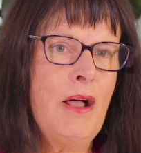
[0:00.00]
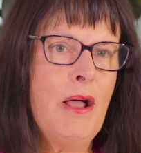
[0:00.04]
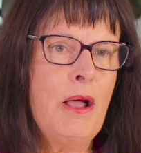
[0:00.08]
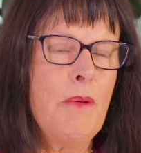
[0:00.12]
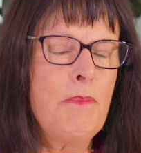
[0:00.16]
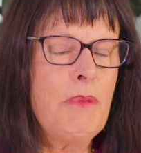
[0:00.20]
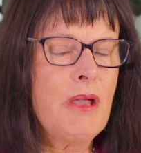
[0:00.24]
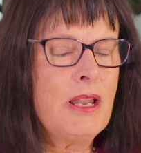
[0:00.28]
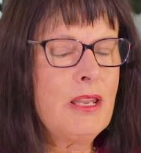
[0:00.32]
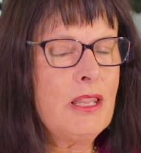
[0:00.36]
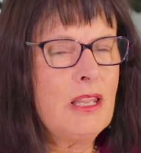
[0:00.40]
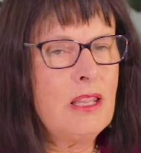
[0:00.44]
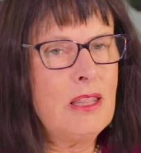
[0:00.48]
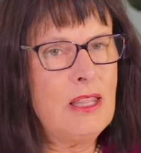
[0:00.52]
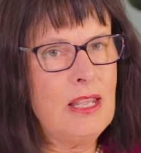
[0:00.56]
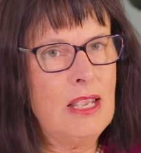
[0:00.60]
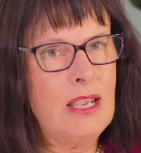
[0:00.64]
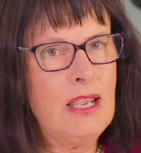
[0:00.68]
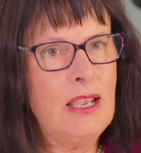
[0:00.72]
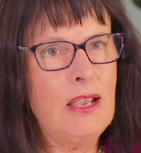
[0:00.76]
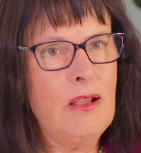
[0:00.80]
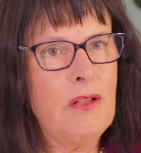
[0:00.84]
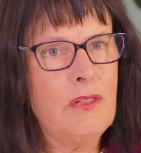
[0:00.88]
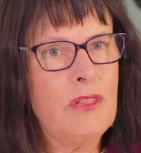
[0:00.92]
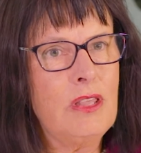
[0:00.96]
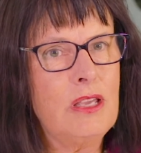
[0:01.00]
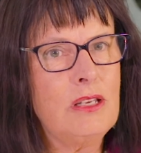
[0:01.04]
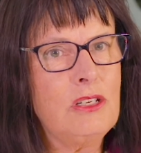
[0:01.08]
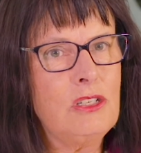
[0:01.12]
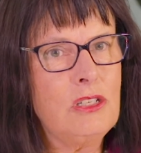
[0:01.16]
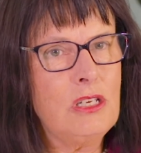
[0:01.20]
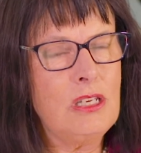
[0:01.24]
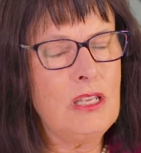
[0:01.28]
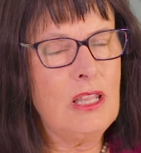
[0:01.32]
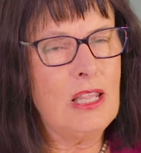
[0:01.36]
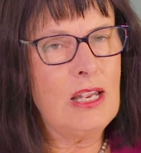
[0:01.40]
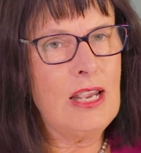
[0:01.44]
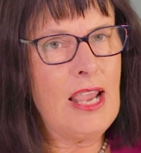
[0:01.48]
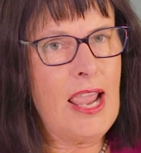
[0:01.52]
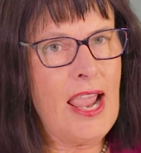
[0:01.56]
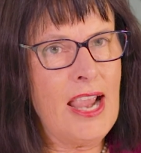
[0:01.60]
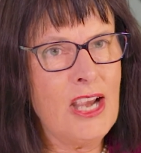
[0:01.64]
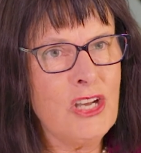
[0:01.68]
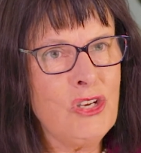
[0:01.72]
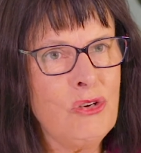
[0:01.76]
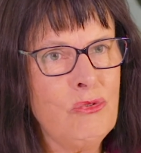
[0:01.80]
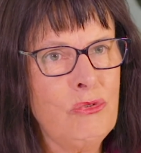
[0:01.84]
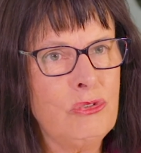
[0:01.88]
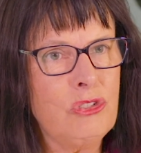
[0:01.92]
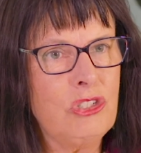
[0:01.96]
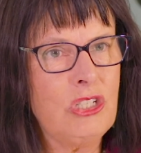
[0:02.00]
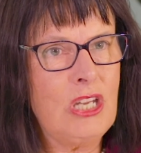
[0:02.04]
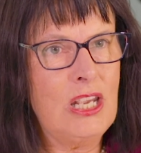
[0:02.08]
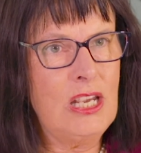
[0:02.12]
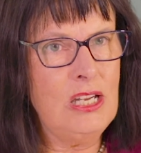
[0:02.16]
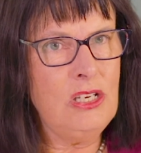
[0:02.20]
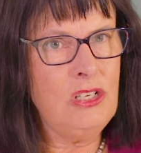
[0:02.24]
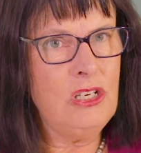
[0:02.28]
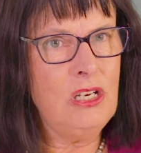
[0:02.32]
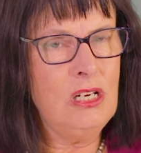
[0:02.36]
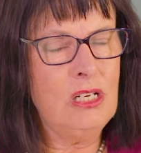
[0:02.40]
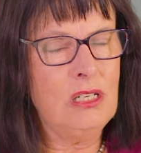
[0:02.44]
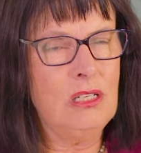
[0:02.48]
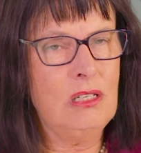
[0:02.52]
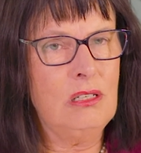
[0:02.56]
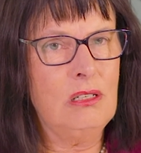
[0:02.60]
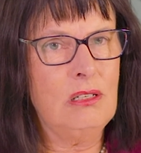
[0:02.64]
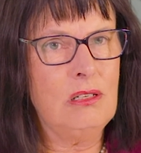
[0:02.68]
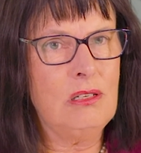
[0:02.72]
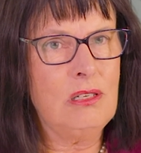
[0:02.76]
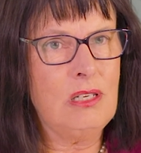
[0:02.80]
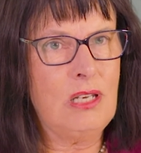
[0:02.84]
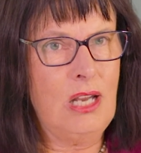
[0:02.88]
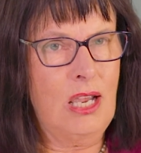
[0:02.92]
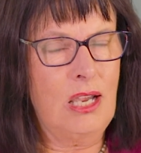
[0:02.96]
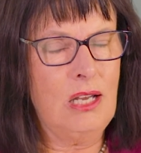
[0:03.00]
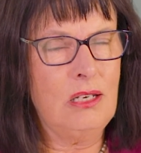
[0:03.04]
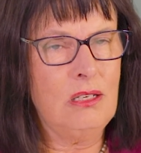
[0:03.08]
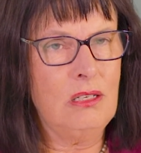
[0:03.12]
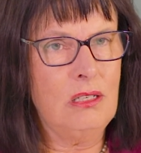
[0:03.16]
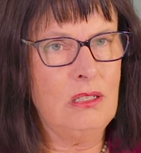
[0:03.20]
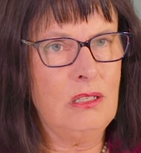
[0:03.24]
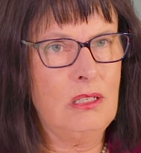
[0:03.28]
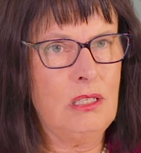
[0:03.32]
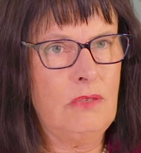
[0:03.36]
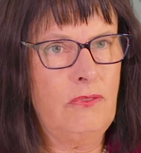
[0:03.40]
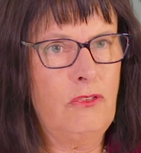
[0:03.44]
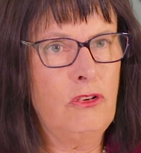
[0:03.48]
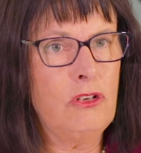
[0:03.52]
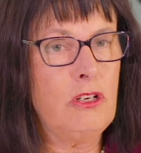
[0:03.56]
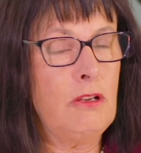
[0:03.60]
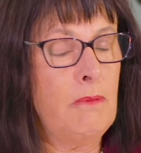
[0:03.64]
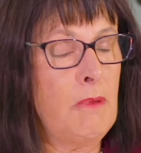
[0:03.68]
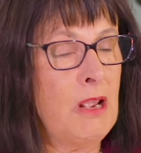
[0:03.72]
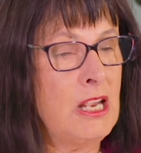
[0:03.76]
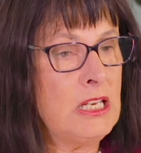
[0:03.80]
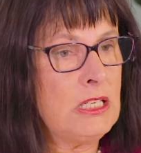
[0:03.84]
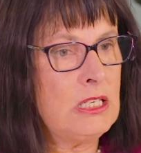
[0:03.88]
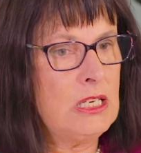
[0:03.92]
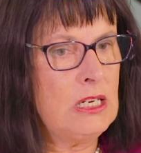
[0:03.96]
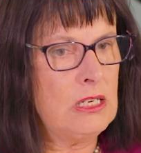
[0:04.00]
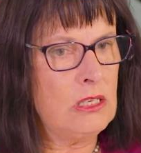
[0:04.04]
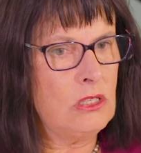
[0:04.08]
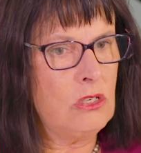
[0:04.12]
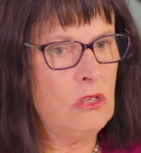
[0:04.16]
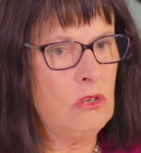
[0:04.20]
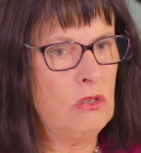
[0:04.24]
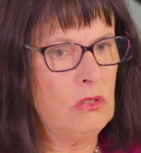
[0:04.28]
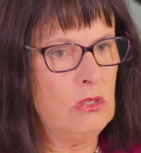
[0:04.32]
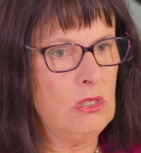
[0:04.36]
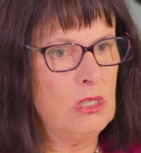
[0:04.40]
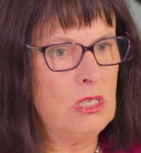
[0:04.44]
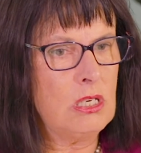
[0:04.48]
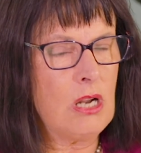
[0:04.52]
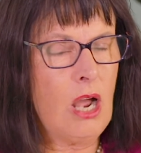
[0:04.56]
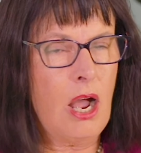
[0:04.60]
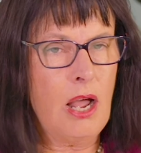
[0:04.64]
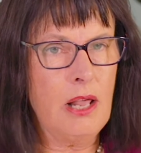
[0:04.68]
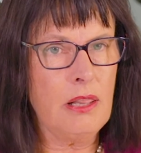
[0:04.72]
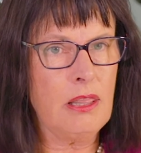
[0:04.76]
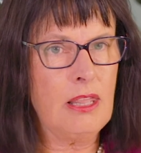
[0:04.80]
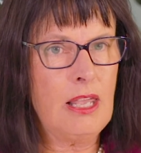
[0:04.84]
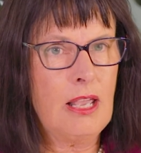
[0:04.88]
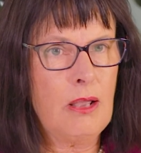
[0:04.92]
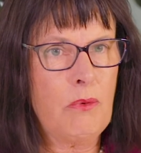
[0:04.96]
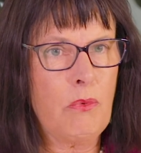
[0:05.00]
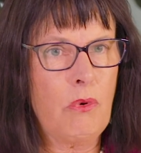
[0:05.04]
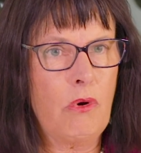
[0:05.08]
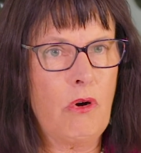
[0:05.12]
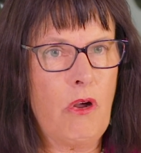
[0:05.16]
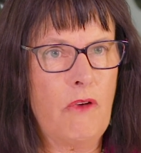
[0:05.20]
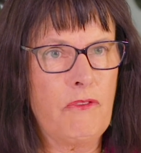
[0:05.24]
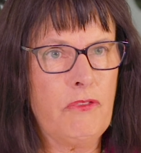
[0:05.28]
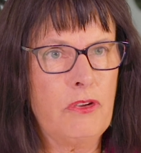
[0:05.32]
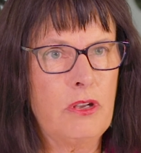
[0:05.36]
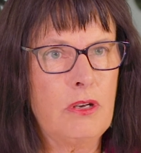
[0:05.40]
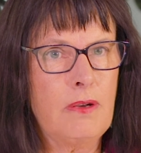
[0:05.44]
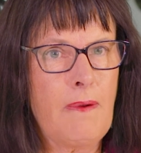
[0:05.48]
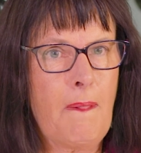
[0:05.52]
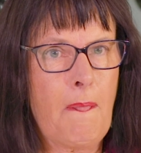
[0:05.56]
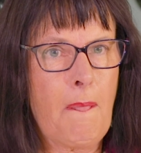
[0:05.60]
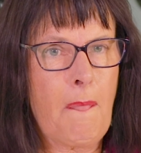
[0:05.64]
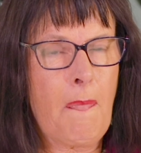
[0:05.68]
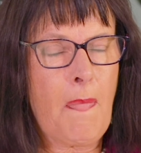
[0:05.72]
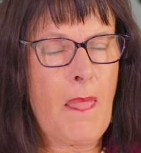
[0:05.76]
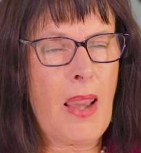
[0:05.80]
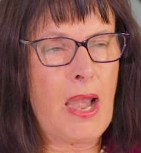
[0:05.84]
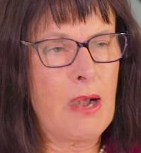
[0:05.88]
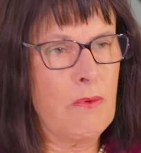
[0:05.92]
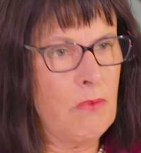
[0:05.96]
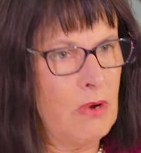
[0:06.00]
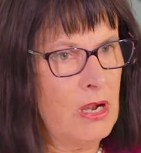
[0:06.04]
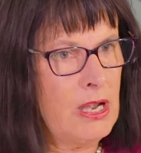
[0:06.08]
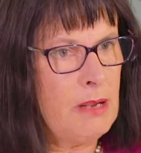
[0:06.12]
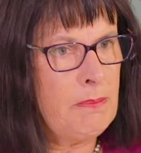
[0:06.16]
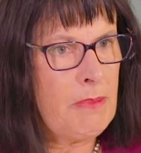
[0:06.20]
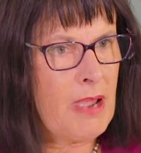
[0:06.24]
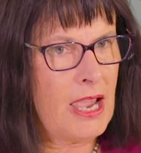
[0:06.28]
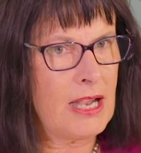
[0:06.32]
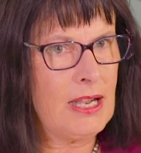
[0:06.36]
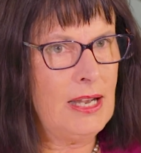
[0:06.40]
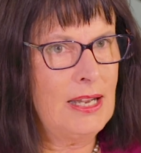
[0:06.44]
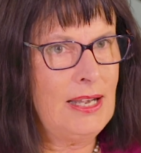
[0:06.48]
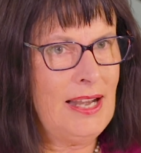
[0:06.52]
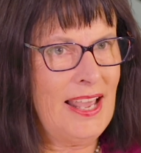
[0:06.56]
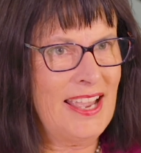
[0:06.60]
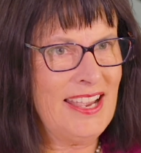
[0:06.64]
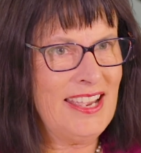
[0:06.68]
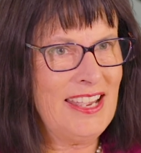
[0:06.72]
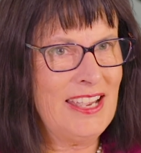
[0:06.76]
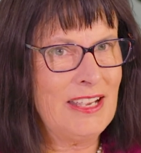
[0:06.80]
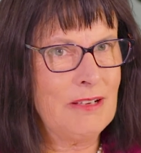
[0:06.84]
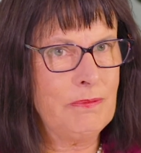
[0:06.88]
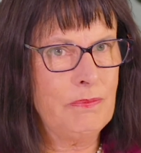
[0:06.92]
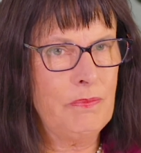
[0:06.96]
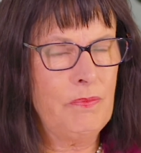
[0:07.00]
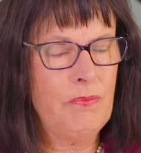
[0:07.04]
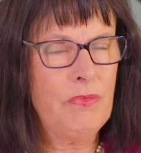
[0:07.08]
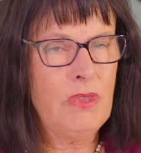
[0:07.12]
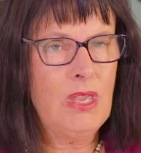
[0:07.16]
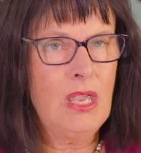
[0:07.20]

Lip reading: But the actual teaching standards for domestic students, I think, were often really badly lacking.